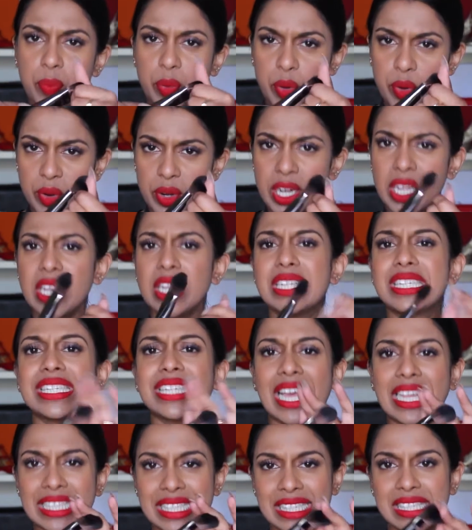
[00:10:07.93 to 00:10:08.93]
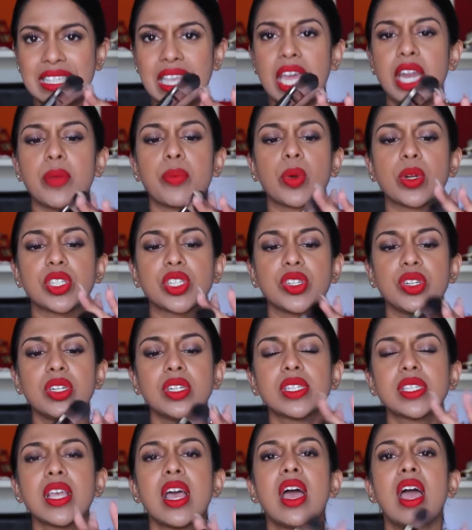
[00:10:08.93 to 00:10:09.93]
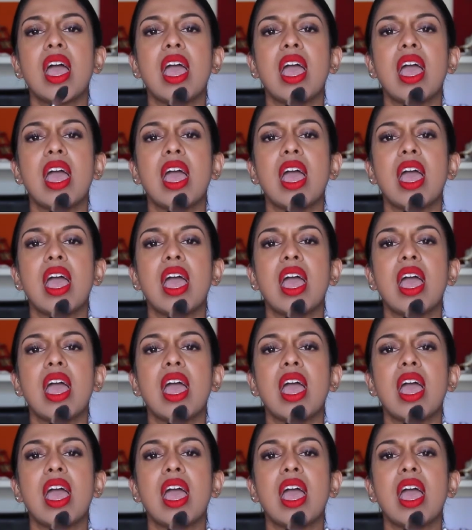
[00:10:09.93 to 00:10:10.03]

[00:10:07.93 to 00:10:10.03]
pretty dense set of bristles.